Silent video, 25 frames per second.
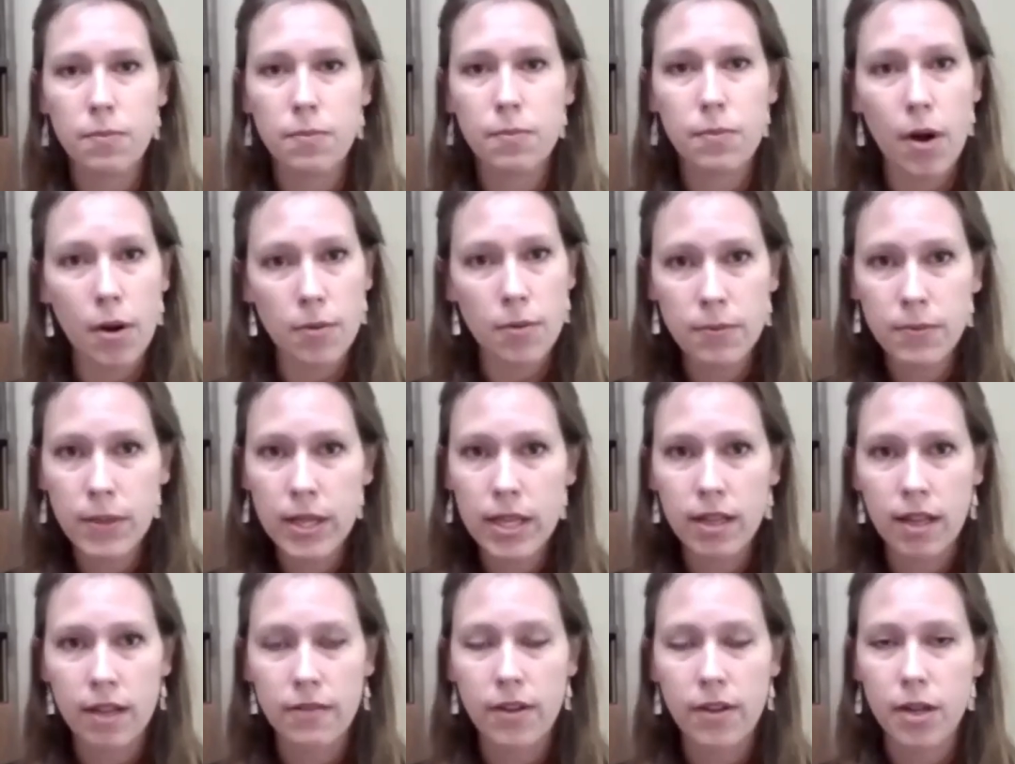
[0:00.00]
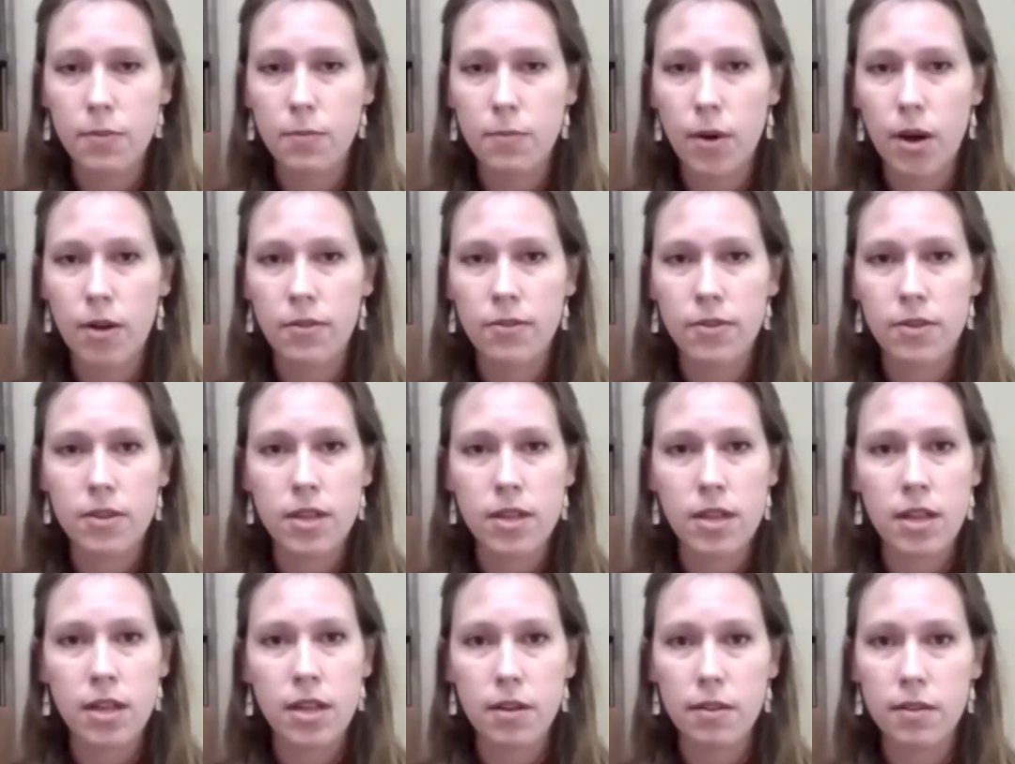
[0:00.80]
probably living in
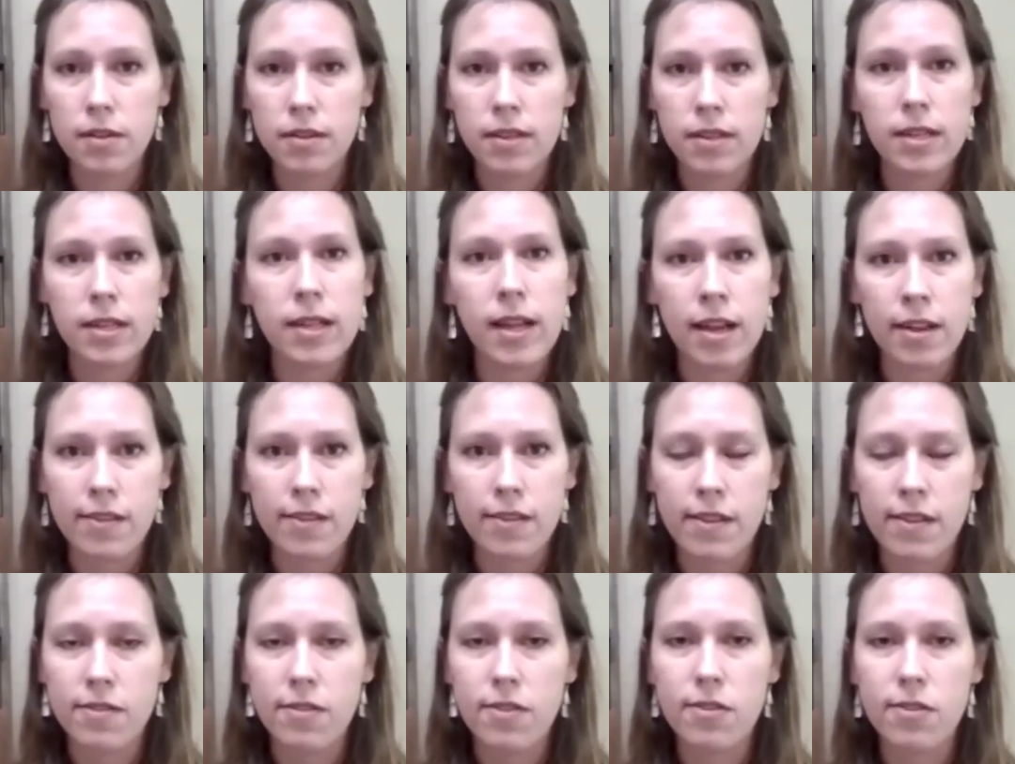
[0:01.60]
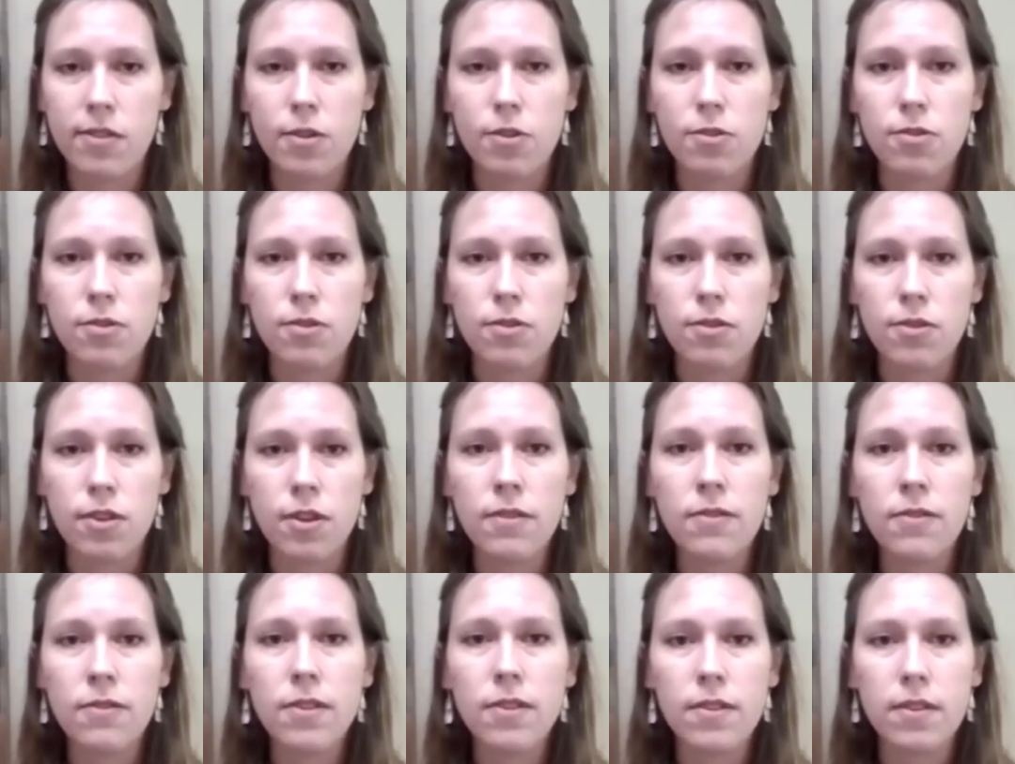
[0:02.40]
poverty, little access to social
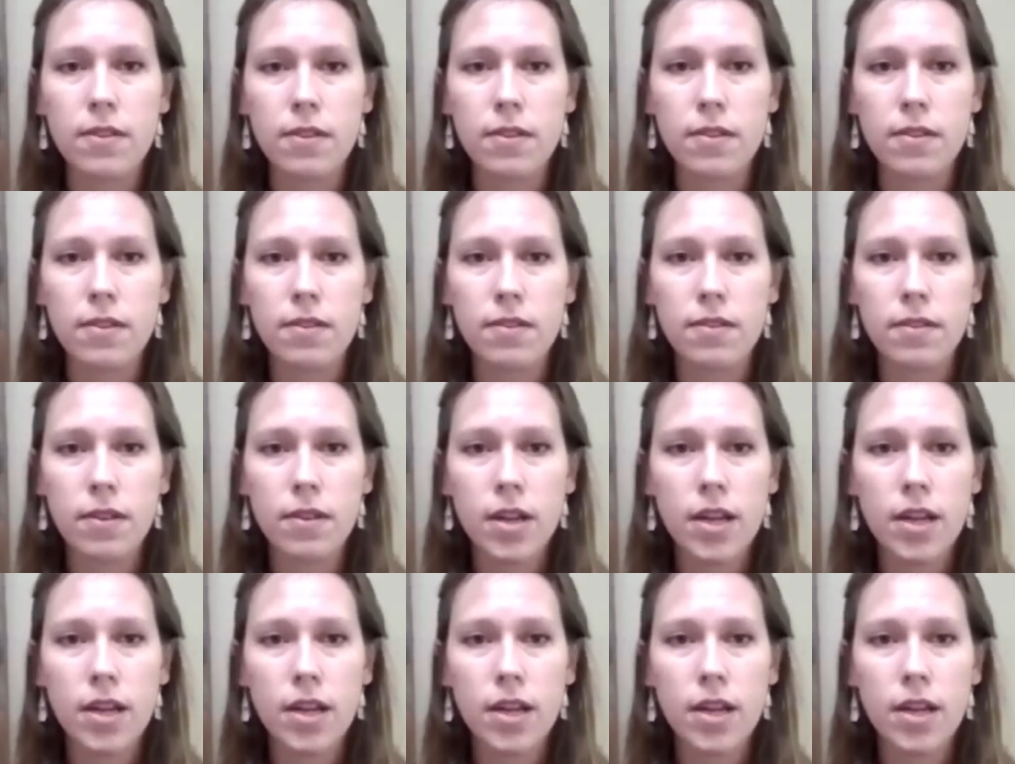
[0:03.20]
services.